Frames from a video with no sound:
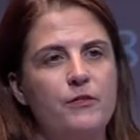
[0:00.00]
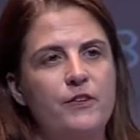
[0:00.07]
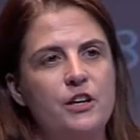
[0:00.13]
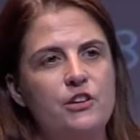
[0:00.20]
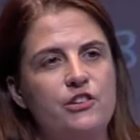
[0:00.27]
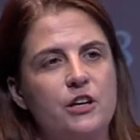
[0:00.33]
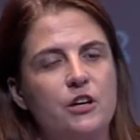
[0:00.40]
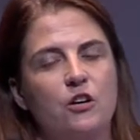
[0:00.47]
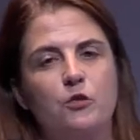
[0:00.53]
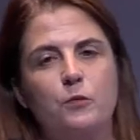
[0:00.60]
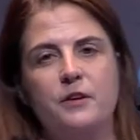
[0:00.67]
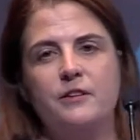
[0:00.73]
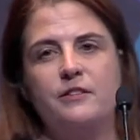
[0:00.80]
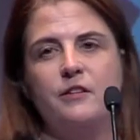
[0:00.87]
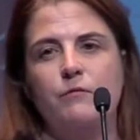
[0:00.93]
finishing off
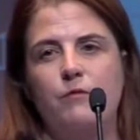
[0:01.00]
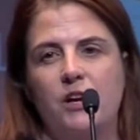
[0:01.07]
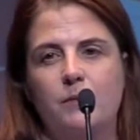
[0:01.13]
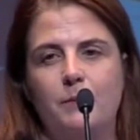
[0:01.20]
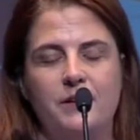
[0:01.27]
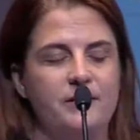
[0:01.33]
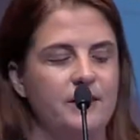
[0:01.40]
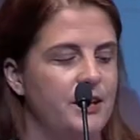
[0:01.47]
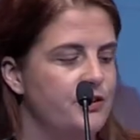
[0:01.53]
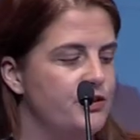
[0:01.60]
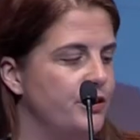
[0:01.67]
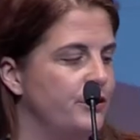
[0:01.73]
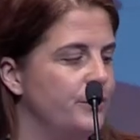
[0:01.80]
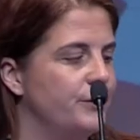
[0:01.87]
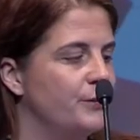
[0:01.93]
with some
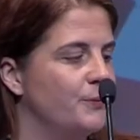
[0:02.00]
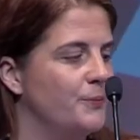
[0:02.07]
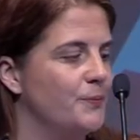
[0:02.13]
recommendations.